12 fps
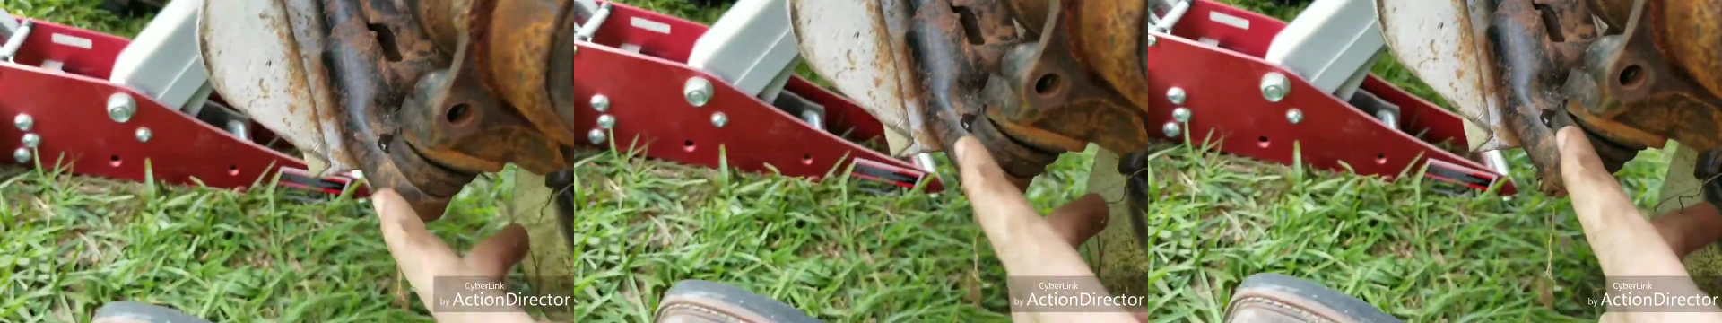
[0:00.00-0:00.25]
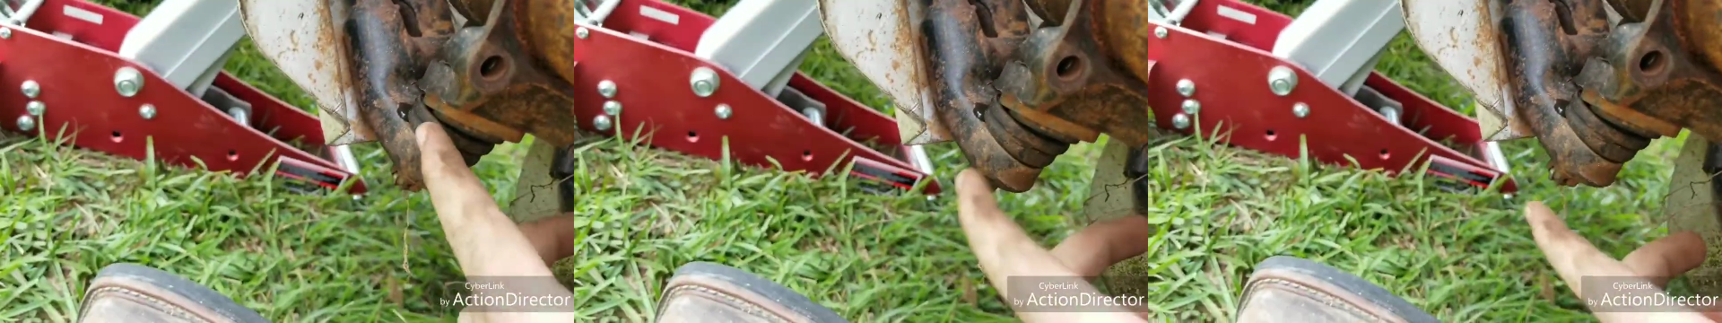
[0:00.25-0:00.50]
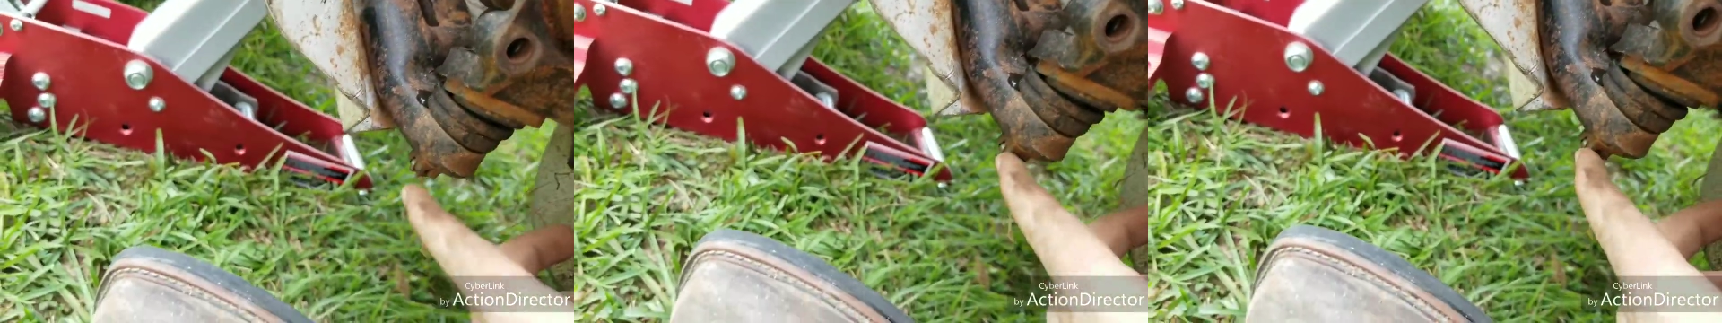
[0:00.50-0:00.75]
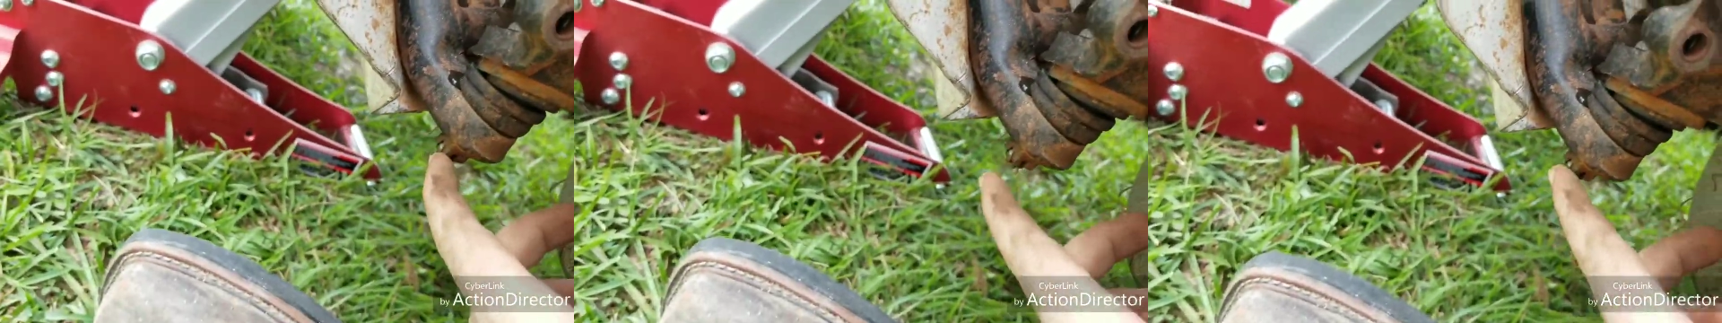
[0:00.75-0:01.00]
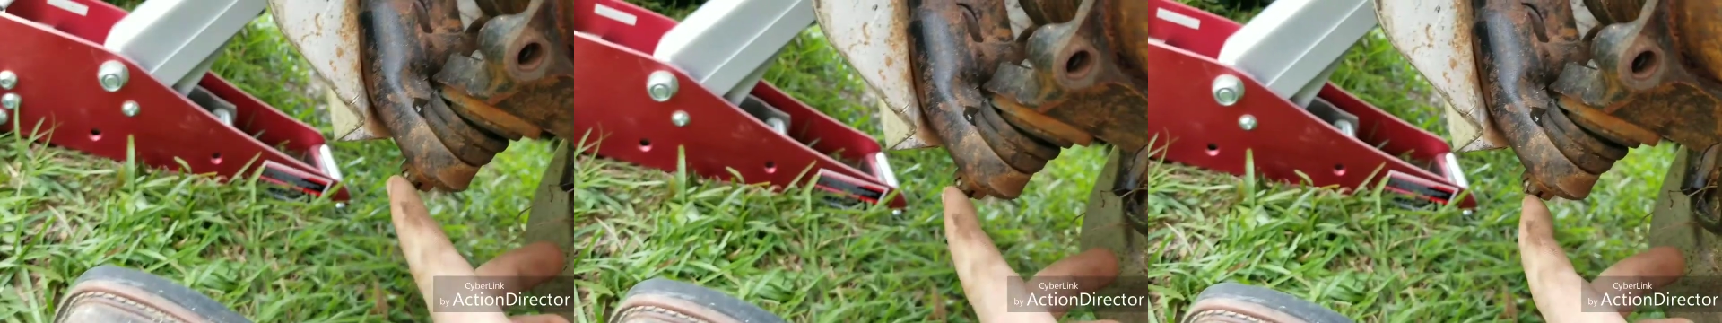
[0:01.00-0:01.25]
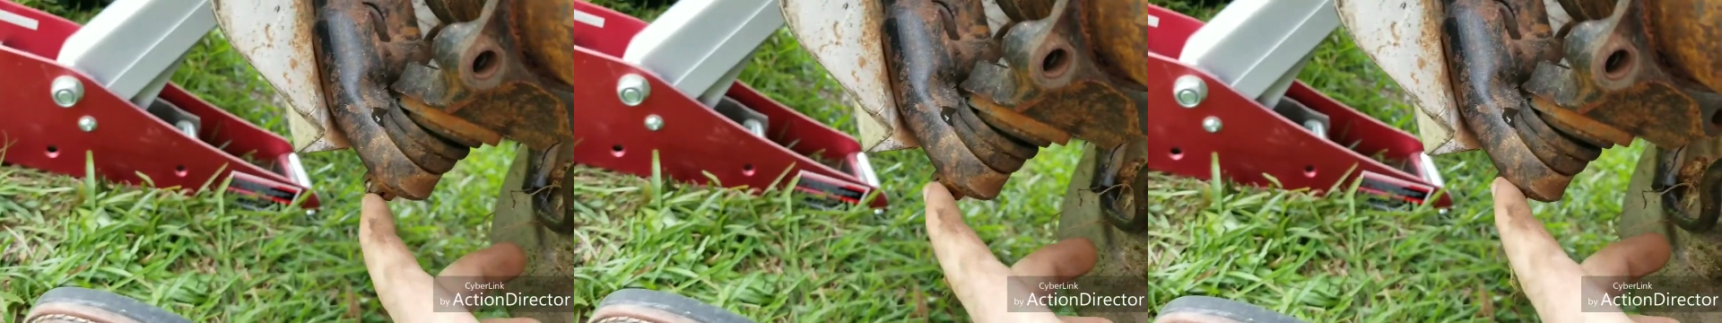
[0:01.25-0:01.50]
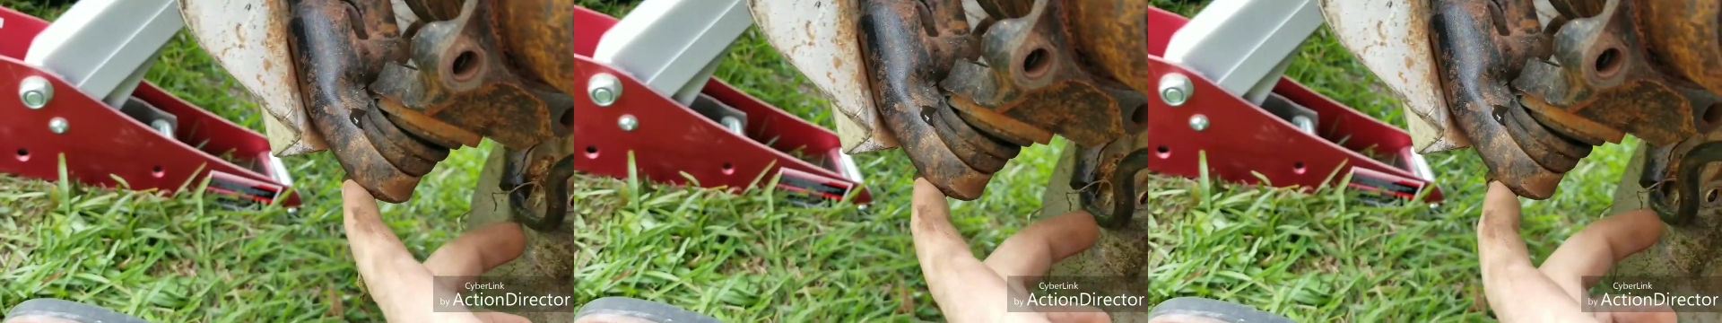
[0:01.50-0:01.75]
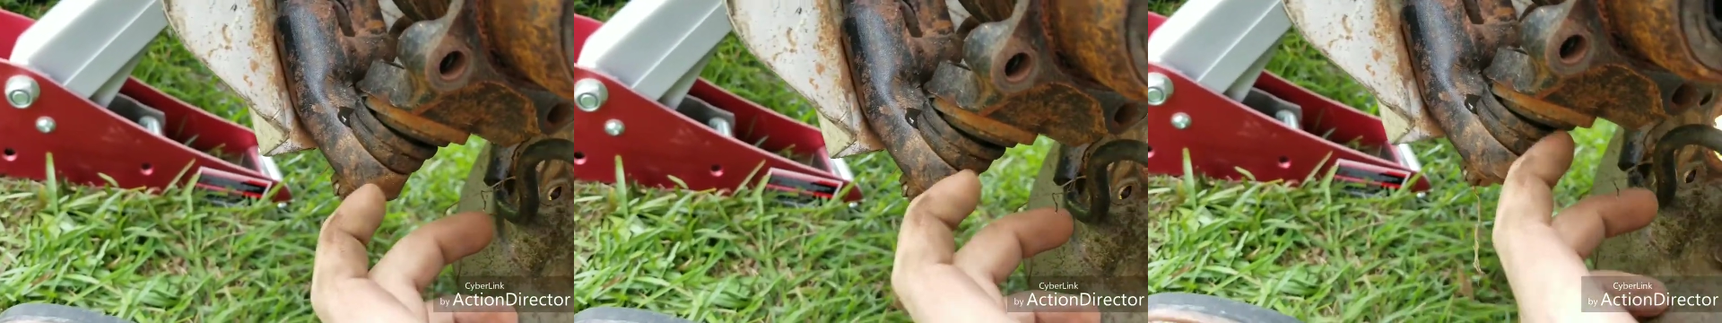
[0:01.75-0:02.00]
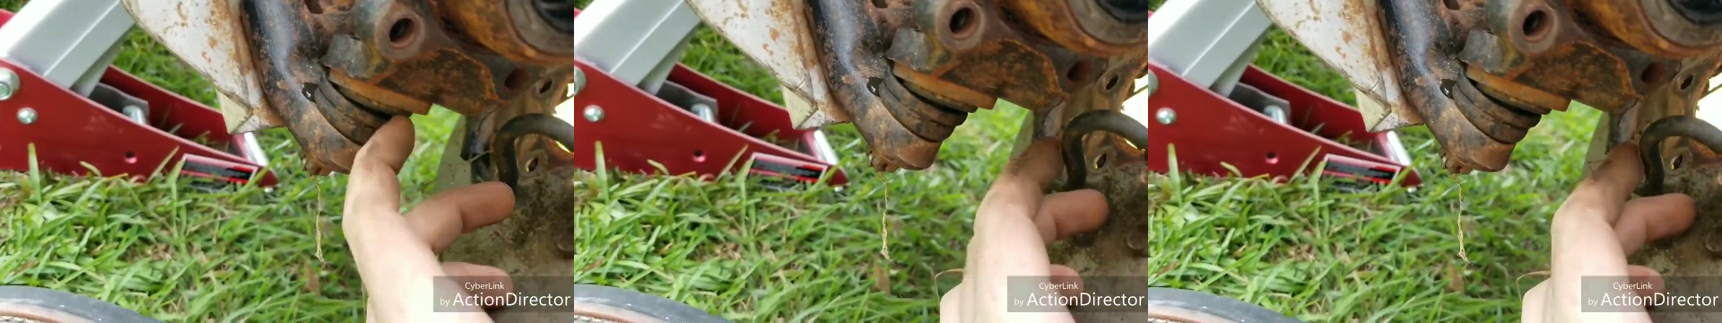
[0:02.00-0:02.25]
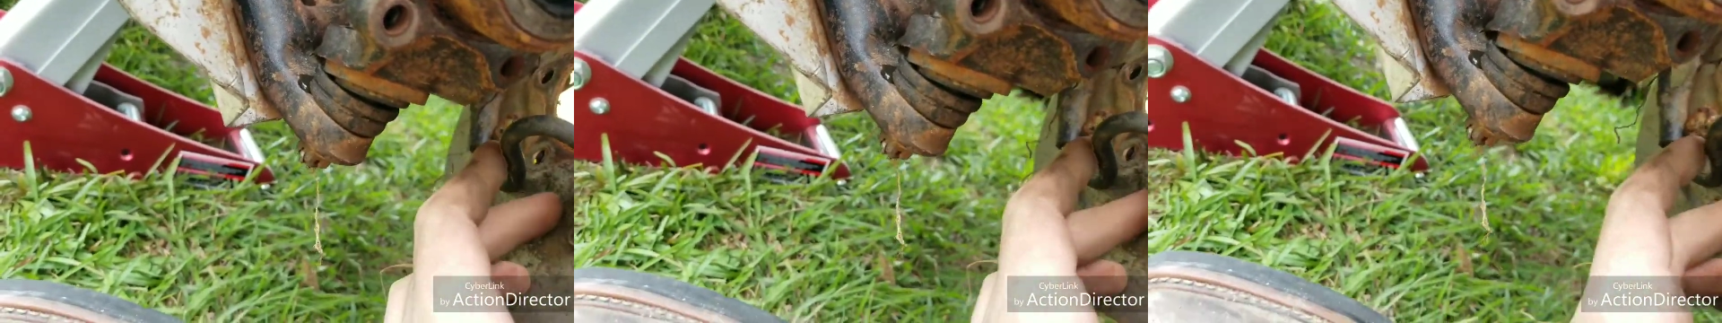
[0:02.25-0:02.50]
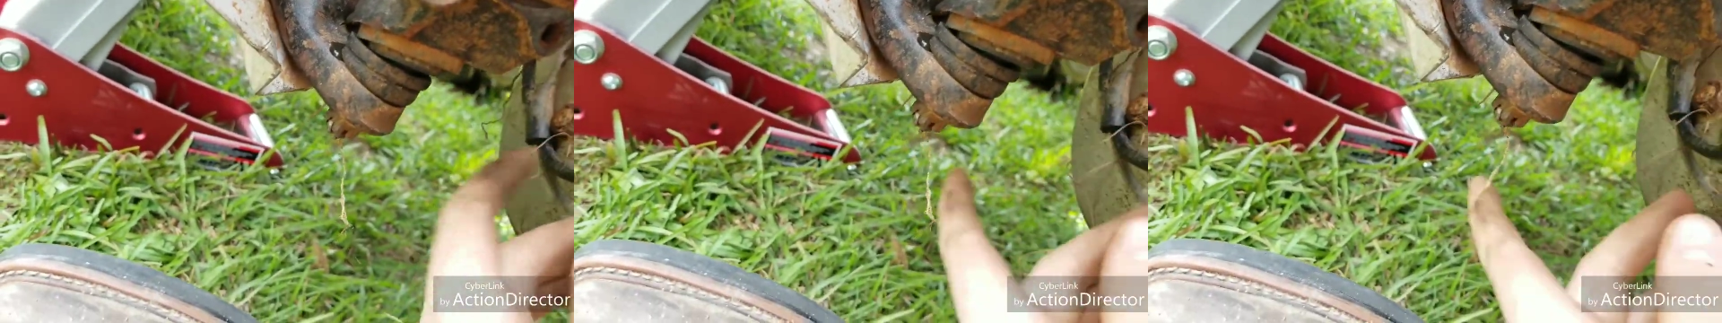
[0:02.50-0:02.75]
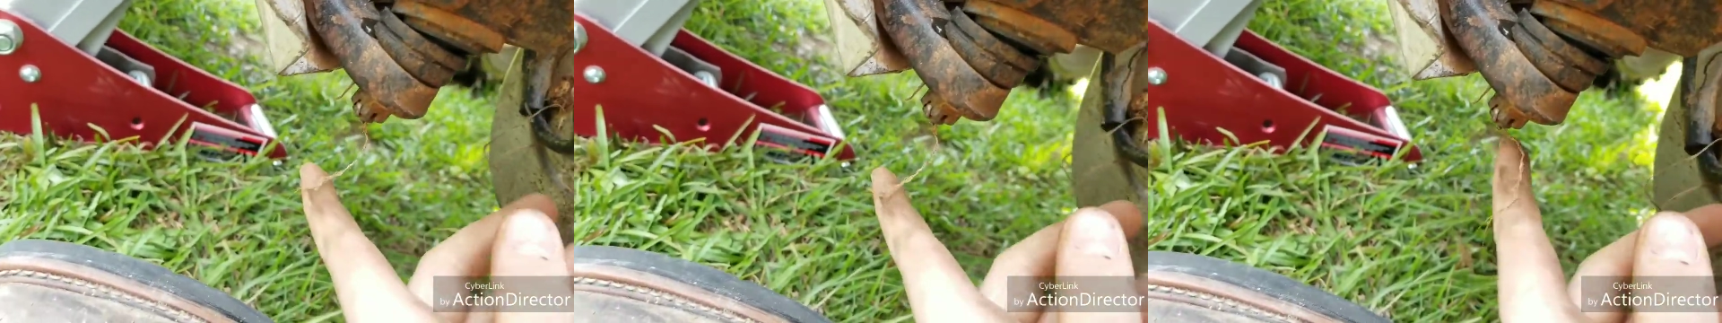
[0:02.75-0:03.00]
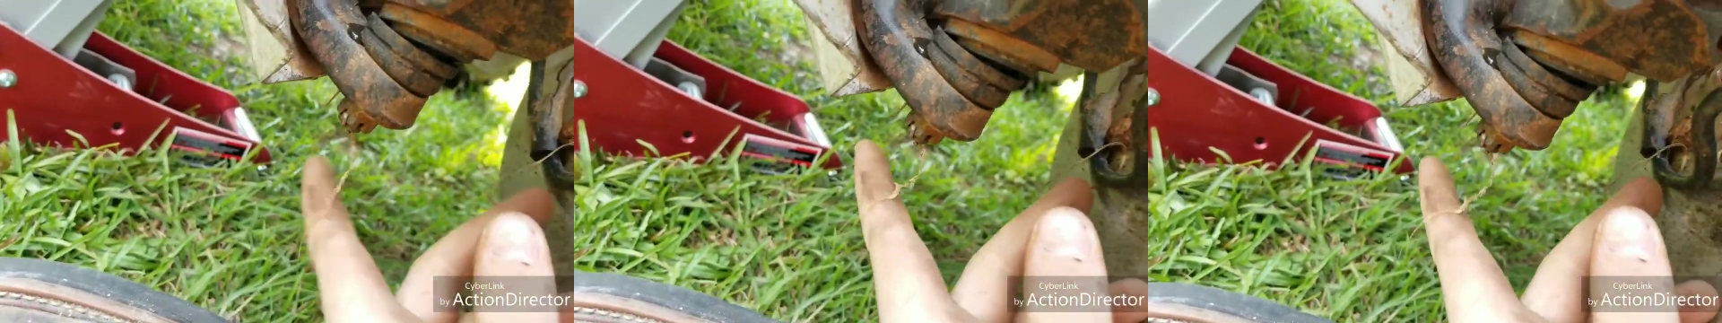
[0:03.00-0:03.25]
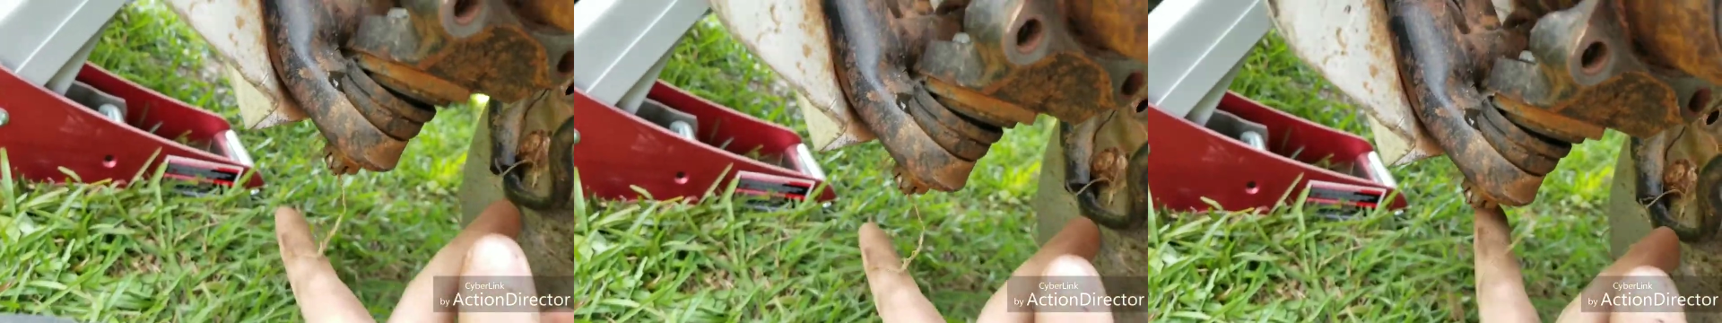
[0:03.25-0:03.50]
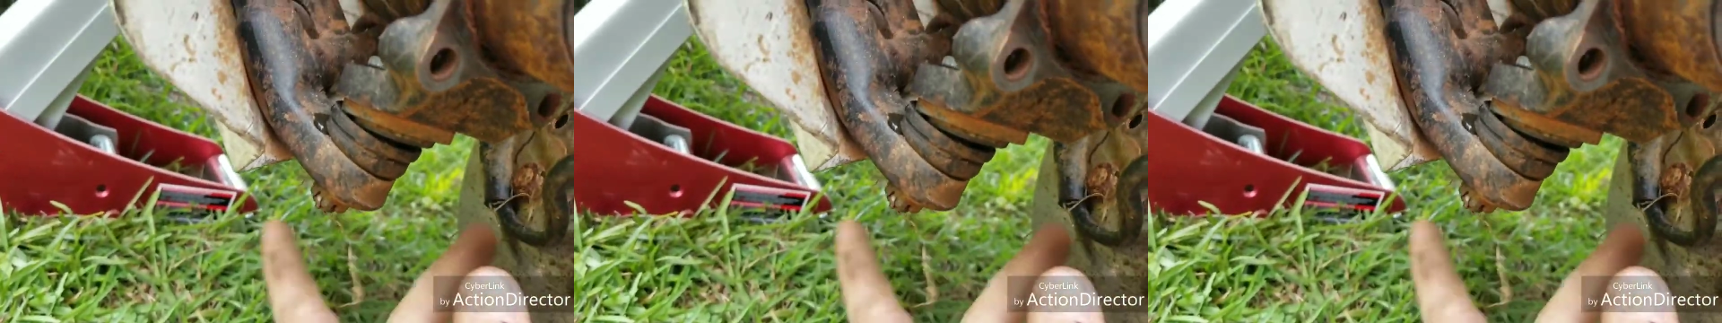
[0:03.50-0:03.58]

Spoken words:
(no speaker visible)